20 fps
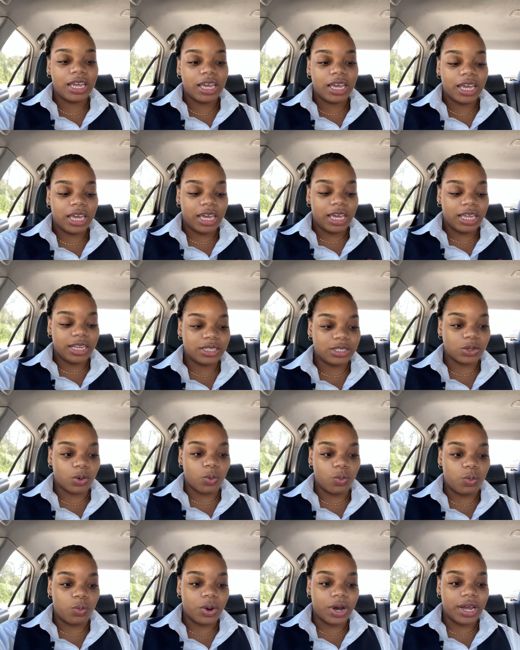it's
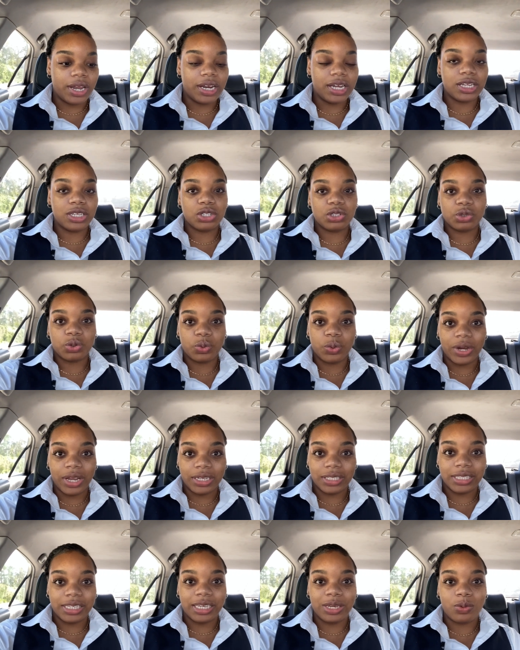
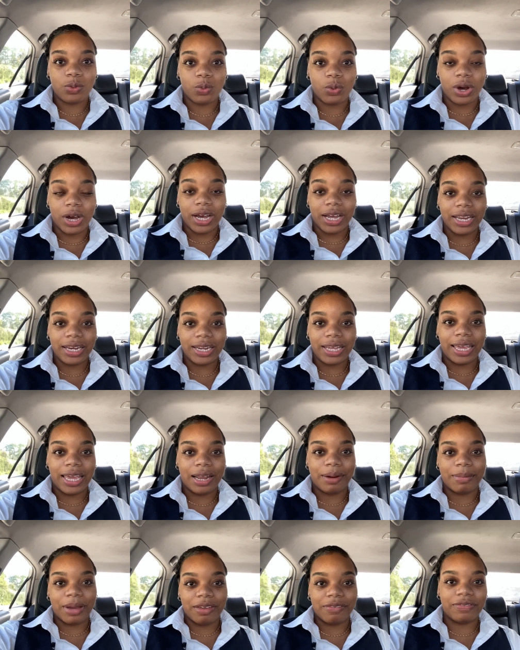1:21,
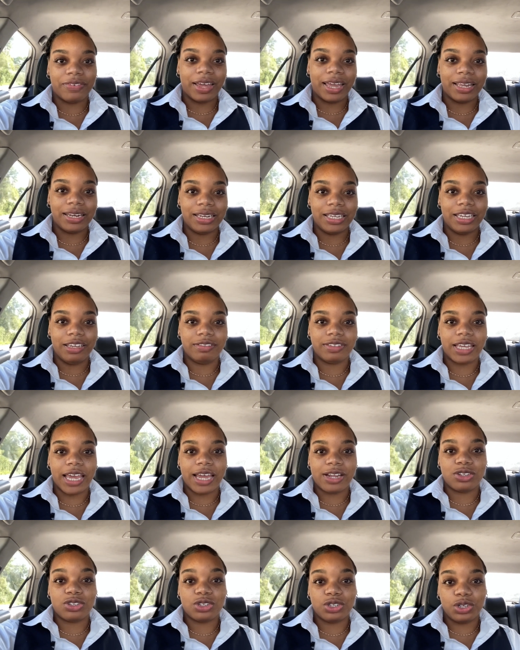and my flight leaves
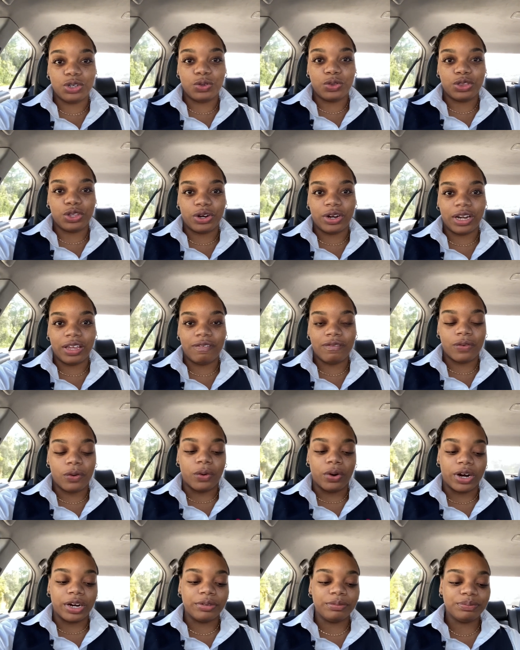at
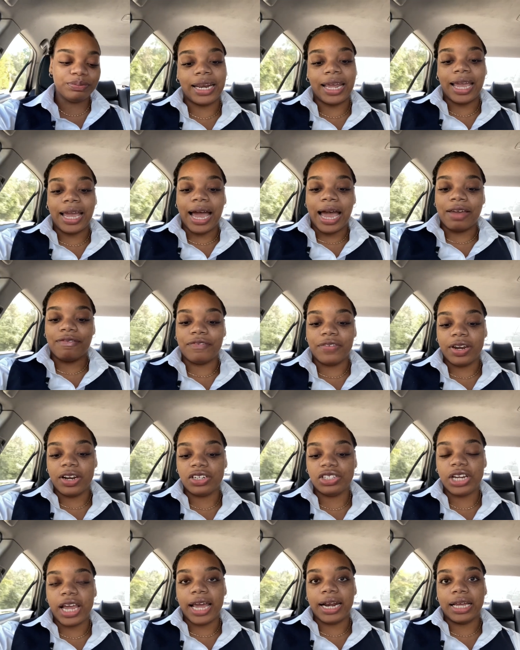2:34 I
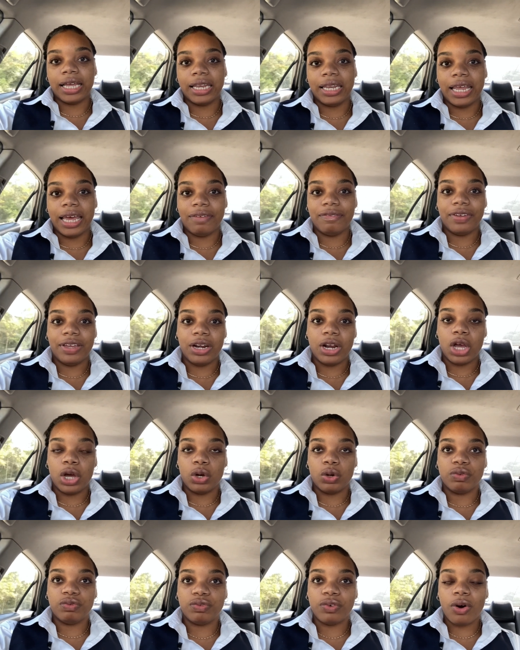finish at
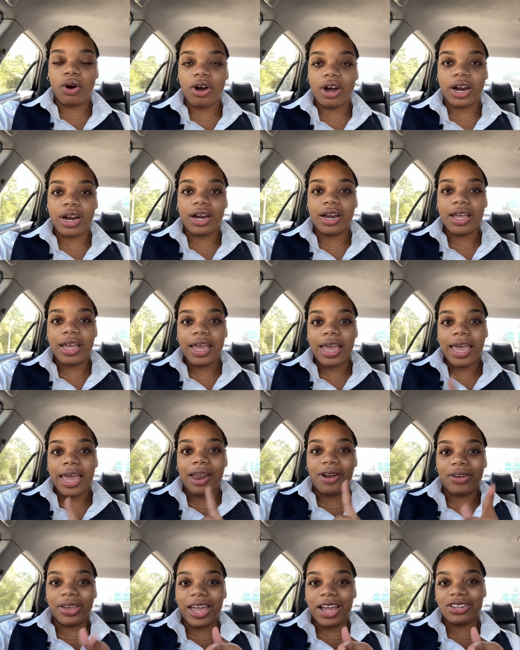11:04 and
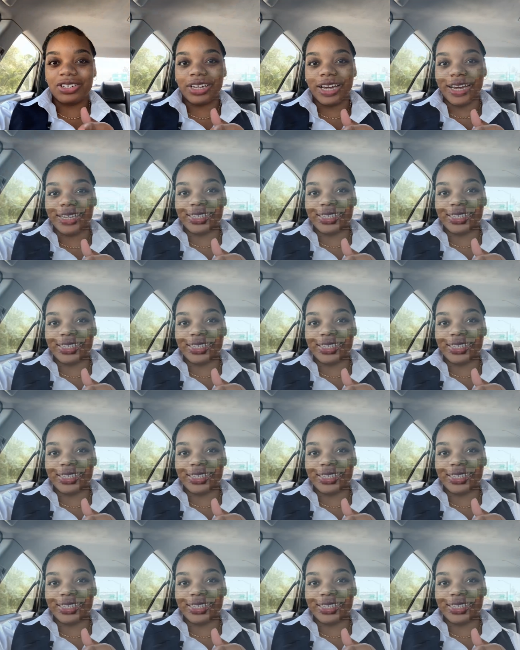I'll catch you guys